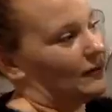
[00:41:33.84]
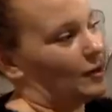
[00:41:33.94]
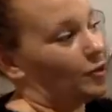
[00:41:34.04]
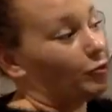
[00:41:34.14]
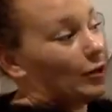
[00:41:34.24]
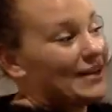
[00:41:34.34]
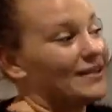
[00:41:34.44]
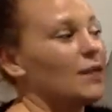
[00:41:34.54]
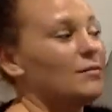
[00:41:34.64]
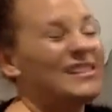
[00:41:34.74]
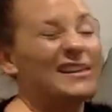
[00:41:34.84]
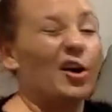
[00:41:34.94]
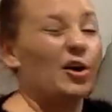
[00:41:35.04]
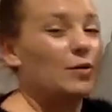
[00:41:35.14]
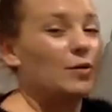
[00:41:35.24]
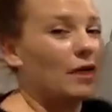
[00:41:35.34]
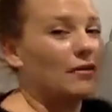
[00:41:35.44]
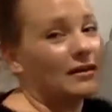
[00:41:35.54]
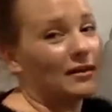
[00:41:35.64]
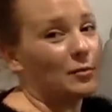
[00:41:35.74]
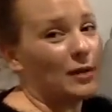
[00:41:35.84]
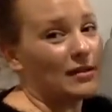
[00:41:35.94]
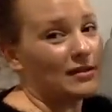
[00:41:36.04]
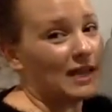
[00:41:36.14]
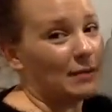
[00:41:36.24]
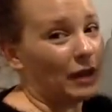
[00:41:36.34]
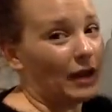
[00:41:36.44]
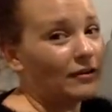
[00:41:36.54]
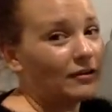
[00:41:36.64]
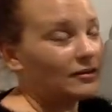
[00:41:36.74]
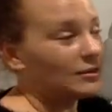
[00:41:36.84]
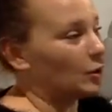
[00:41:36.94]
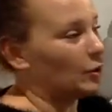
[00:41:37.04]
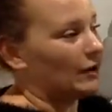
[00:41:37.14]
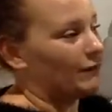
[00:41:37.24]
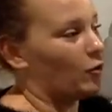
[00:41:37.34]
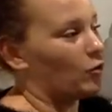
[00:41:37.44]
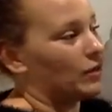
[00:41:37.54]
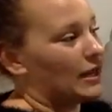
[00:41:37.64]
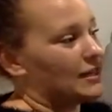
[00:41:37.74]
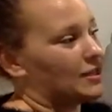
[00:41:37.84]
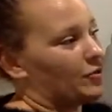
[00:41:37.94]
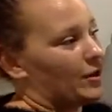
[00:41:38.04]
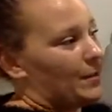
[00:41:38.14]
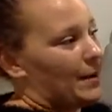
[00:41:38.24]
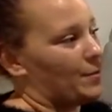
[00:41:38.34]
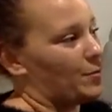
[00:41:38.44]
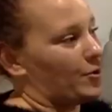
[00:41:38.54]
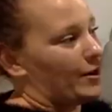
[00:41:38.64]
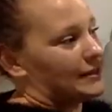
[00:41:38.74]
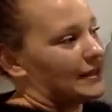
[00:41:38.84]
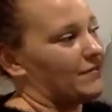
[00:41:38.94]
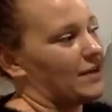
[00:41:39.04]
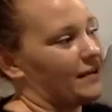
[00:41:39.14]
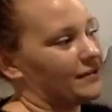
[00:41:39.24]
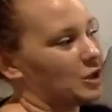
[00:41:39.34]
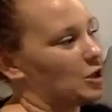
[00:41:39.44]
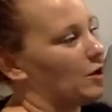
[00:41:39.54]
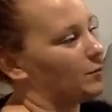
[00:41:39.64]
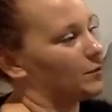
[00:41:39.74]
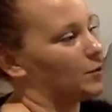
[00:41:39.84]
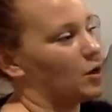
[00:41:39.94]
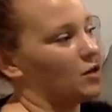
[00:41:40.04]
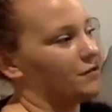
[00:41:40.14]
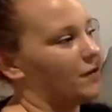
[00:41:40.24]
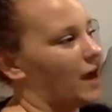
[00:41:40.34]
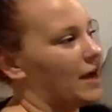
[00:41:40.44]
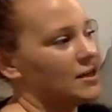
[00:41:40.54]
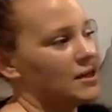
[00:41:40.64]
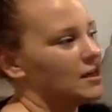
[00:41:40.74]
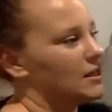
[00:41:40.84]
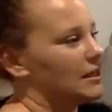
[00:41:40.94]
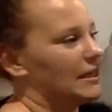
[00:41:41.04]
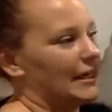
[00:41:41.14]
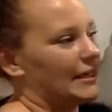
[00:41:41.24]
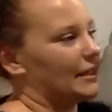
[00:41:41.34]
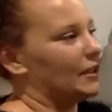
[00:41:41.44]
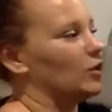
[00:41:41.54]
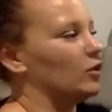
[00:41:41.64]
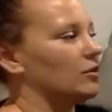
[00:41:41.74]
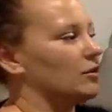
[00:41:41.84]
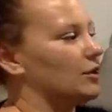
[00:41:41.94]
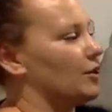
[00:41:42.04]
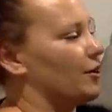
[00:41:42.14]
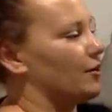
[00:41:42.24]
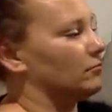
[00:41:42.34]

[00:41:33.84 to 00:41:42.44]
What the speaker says: 3 Club is the only one that it can be in the same leg. So if all these 3 people were SDVFs and you helped them qualify, it can look, you know,